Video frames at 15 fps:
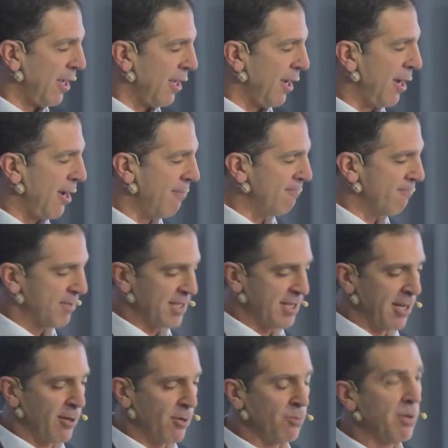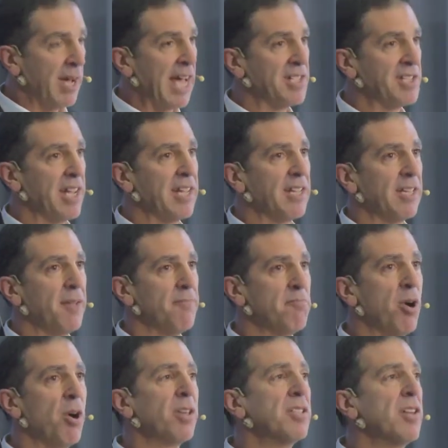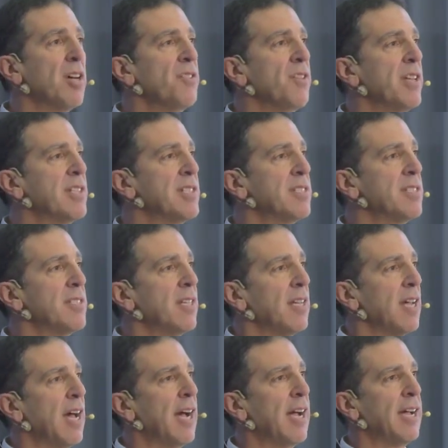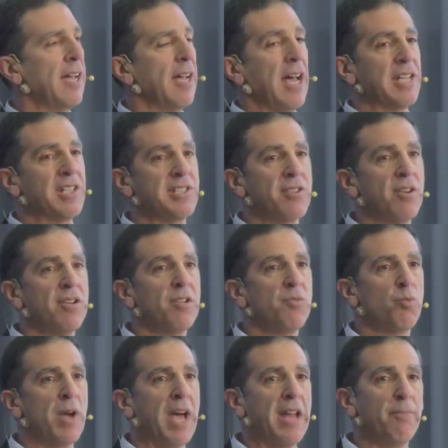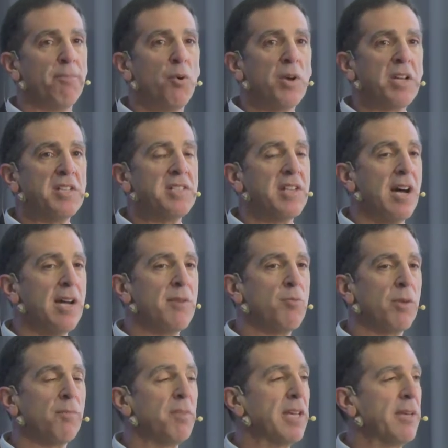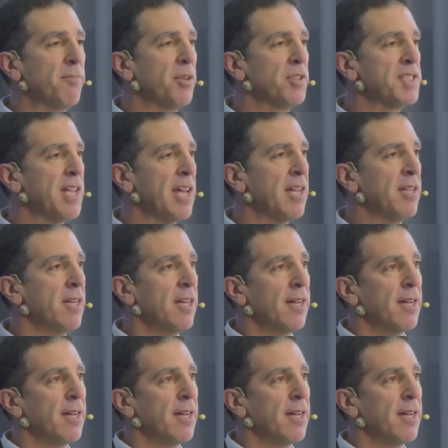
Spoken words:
So as I embarked on this, I started at a point in time where people said,